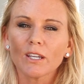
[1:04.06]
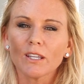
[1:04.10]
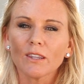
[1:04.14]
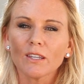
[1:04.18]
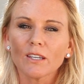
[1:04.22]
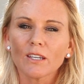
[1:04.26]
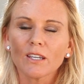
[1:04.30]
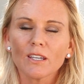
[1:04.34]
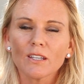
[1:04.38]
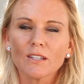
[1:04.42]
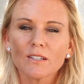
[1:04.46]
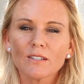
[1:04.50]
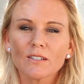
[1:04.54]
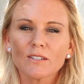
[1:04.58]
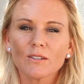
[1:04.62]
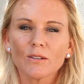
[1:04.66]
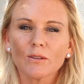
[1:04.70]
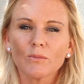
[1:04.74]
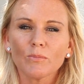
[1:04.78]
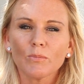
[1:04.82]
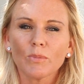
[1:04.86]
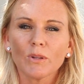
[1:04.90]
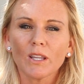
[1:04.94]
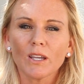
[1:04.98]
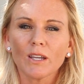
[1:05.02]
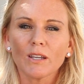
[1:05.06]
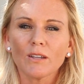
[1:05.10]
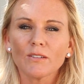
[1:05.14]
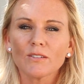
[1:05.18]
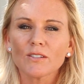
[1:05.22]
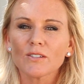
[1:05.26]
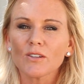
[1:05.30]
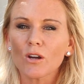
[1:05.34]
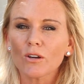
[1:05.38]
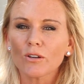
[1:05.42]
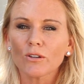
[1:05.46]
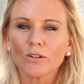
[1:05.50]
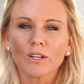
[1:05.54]
and the kids to play
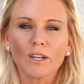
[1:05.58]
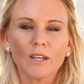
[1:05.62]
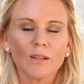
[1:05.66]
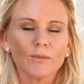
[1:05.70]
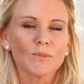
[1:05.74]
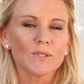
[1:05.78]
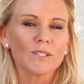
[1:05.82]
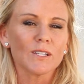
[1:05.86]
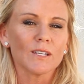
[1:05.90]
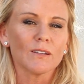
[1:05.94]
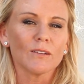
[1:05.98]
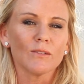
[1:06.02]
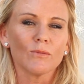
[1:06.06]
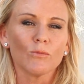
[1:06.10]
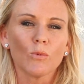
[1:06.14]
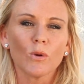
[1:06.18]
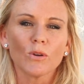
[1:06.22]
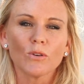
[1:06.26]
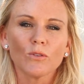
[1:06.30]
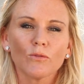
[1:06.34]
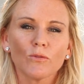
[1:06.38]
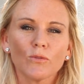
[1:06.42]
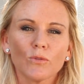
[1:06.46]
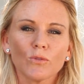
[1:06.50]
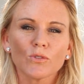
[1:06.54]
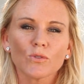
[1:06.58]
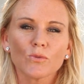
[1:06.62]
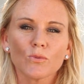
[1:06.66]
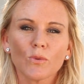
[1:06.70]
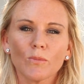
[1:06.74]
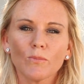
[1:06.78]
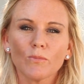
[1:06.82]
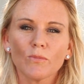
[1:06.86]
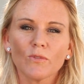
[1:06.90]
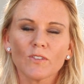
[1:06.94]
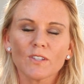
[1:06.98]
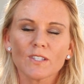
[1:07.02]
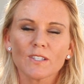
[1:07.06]
soccer games and wonderful
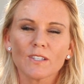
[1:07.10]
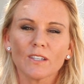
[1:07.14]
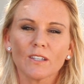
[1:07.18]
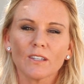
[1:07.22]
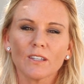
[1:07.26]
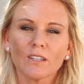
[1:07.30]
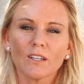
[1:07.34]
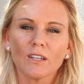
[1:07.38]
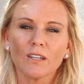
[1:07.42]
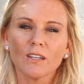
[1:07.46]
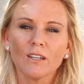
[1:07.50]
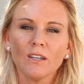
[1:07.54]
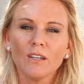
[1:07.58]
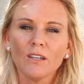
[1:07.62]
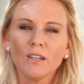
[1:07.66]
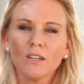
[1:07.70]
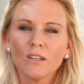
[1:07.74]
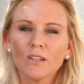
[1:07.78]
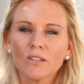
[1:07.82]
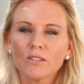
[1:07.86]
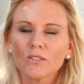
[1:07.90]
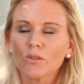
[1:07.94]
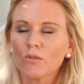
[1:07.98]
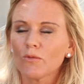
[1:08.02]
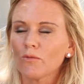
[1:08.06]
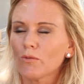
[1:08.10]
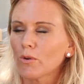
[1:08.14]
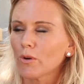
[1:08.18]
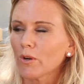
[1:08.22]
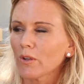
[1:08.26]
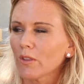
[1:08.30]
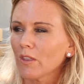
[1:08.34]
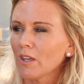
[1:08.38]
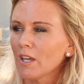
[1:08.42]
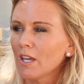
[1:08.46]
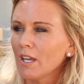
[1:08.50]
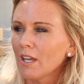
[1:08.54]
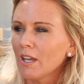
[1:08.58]
swim facility, so forth.